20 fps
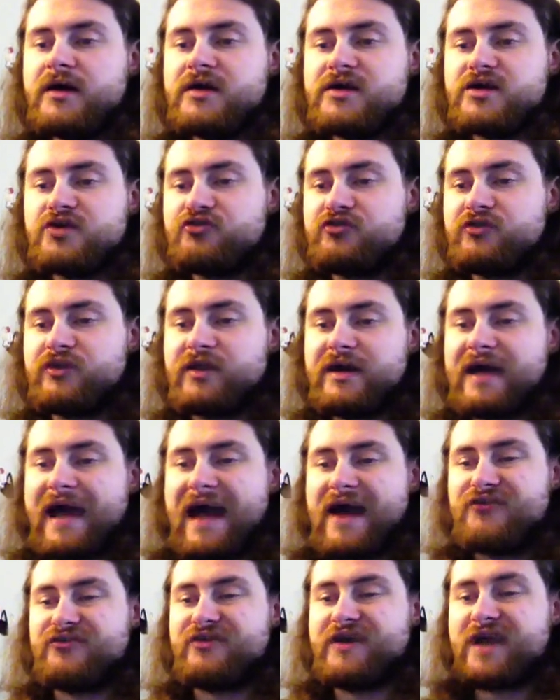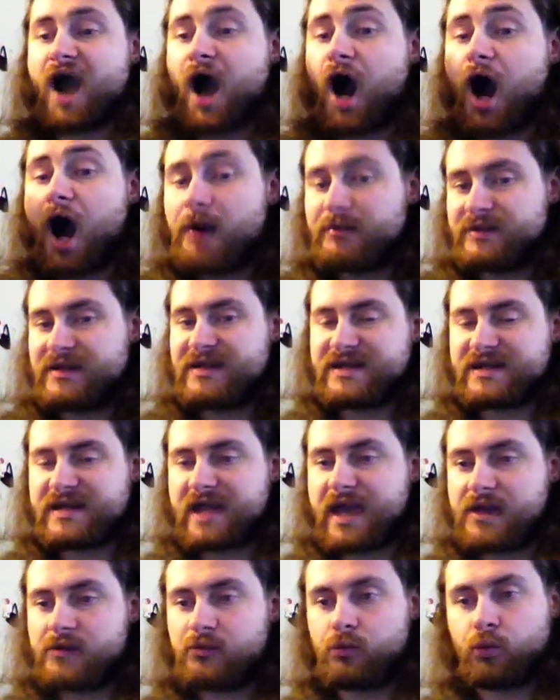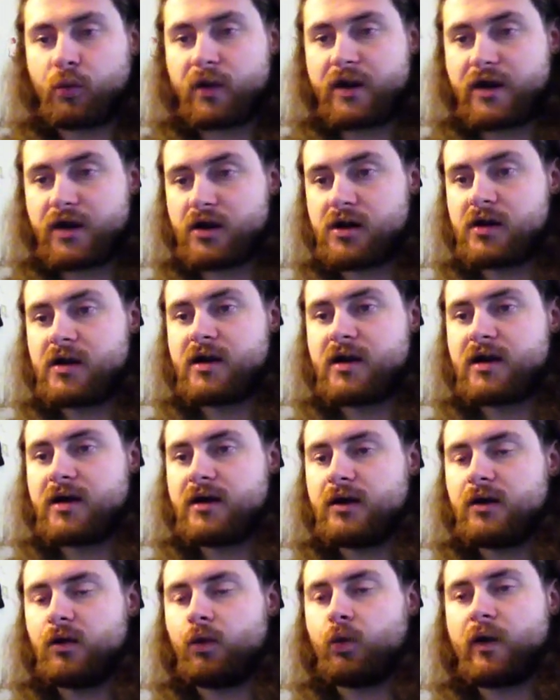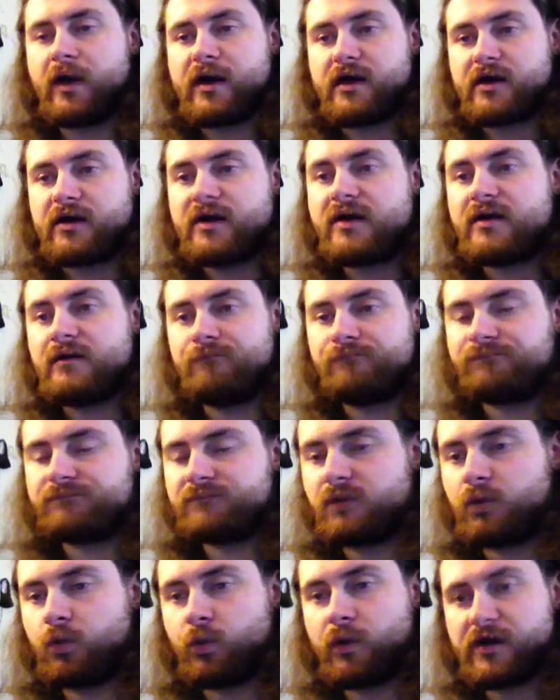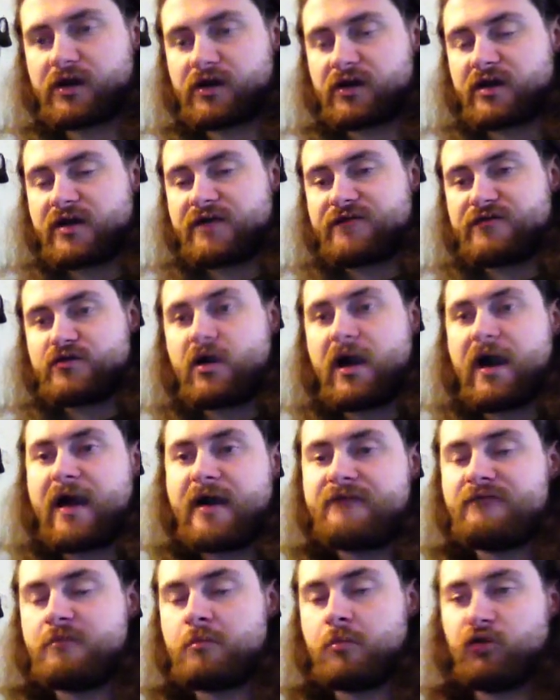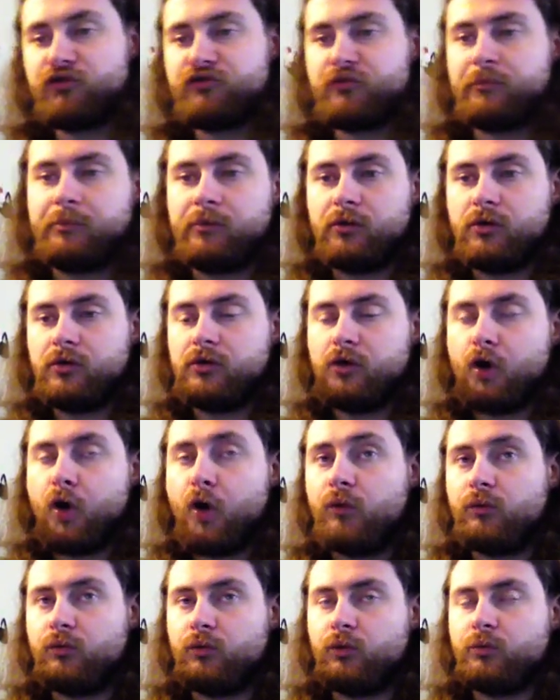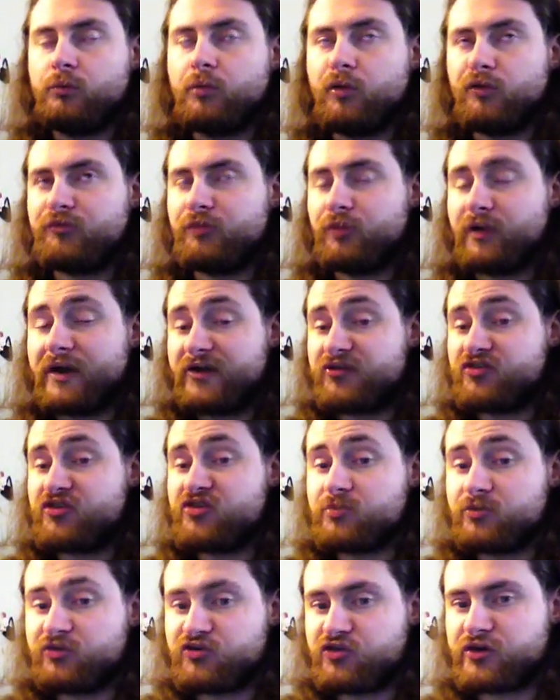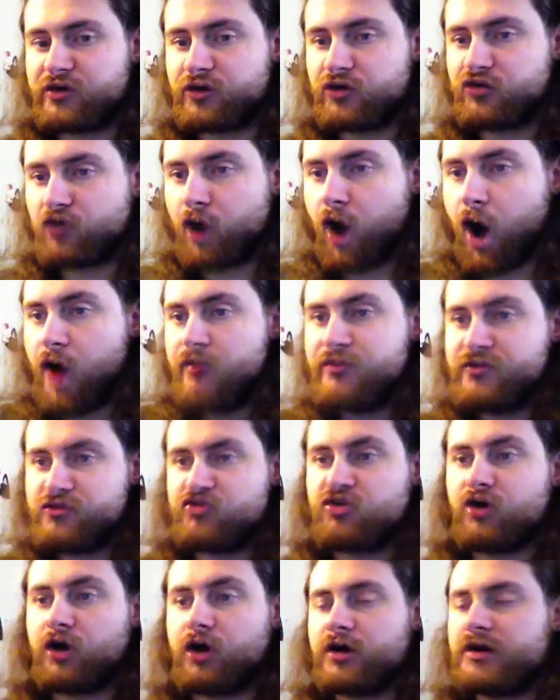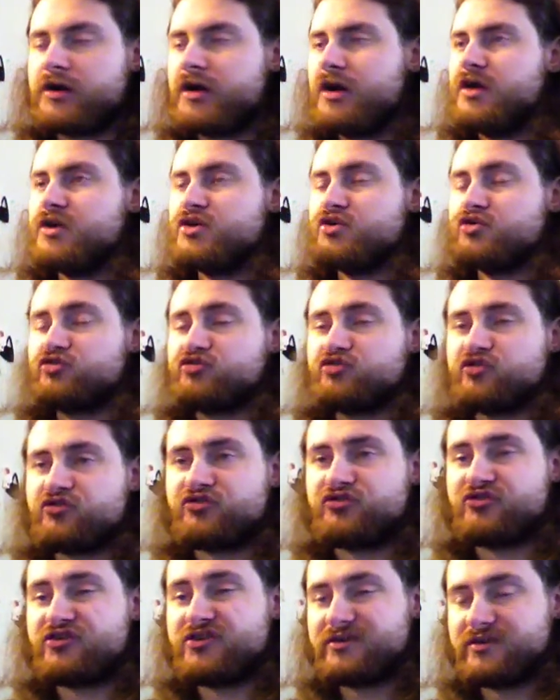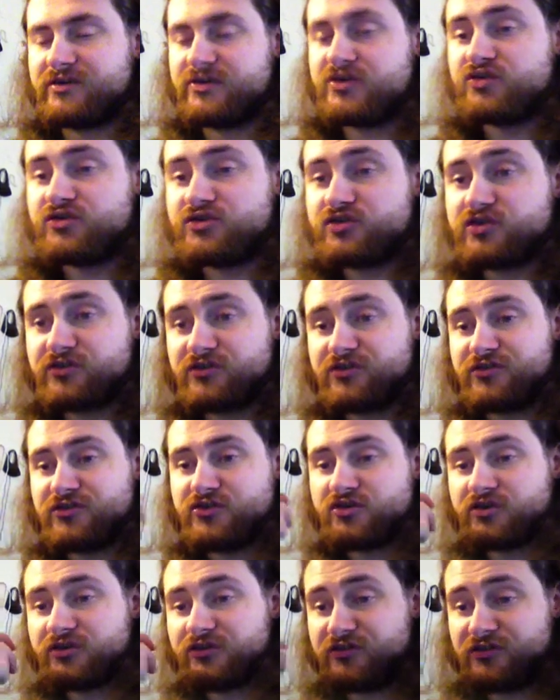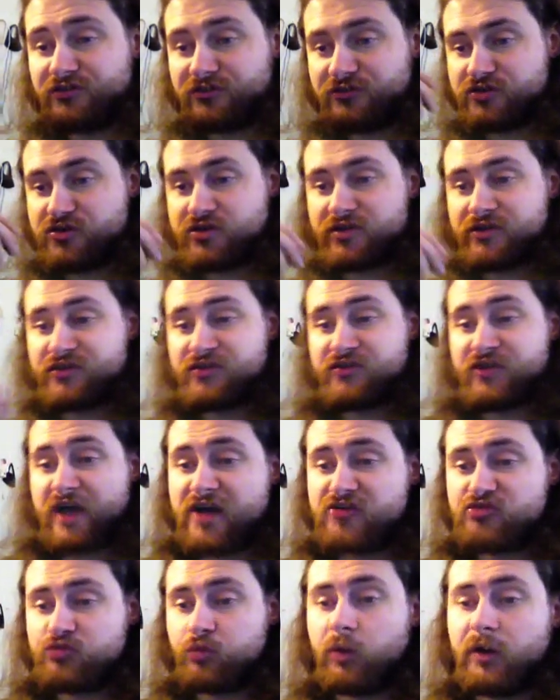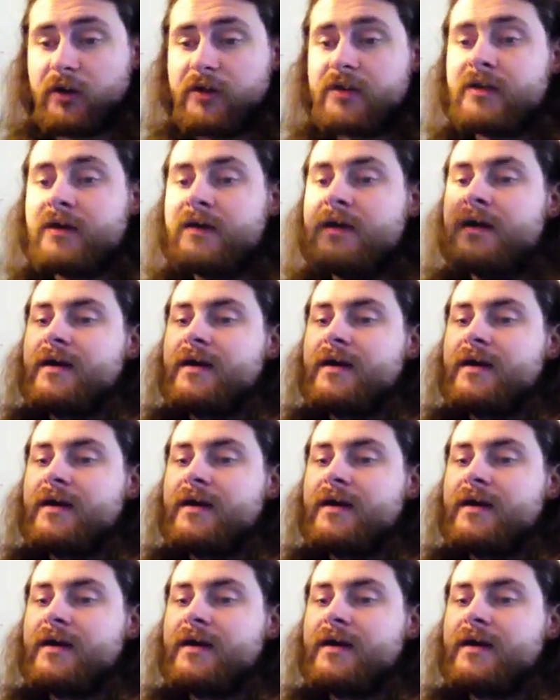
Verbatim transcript: using it as a Omni Negate, where where where if you have multiple multiple Xyz materials on this car, you can just you can you can you can detach one